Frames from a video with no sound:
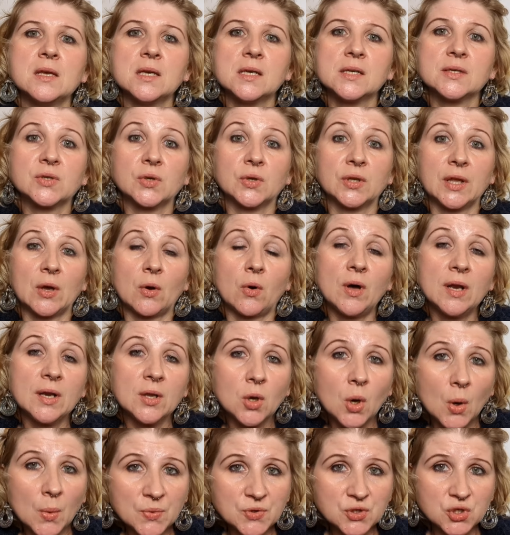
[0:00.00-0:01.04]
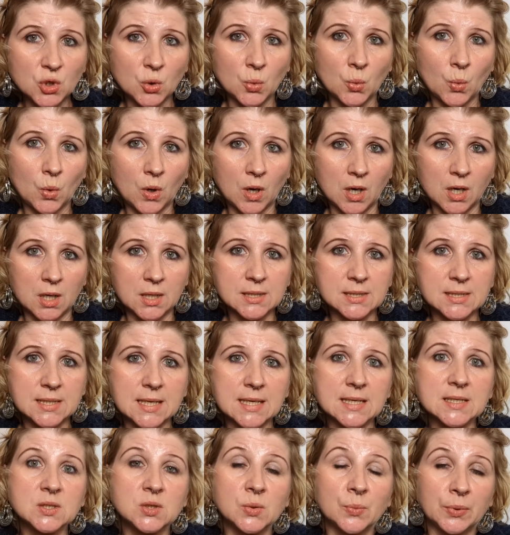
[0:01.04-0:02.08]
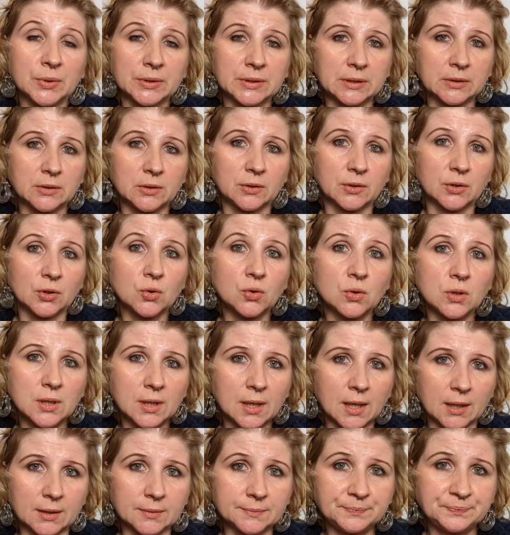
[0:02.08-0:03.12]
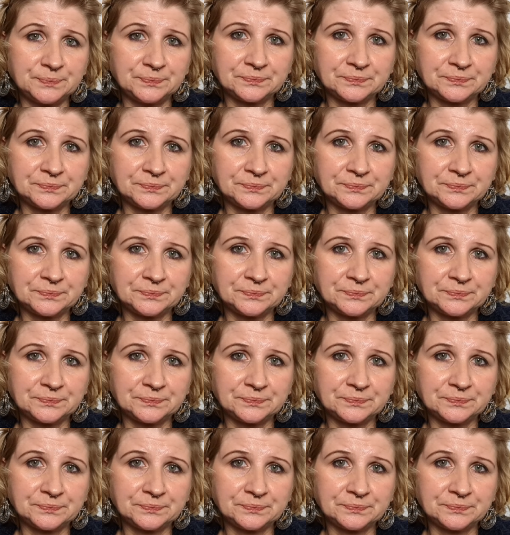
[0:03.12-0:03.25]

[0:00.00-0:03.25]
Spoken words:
so the only option is to put it on the cooker.